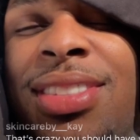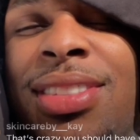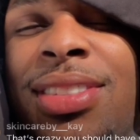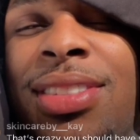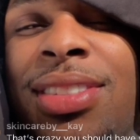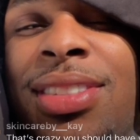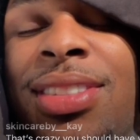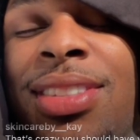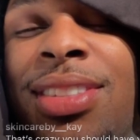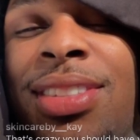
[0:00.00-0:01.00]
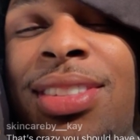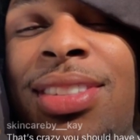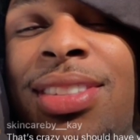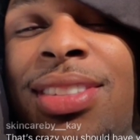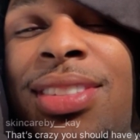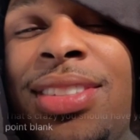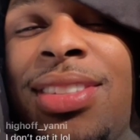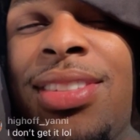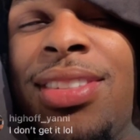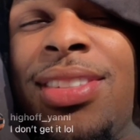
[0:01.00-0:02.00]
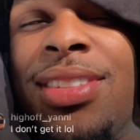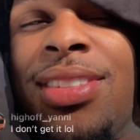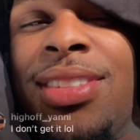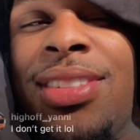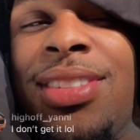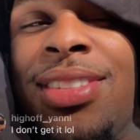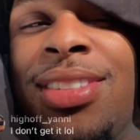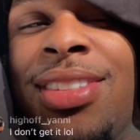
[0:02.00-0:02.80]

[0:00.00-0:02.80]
[no speech]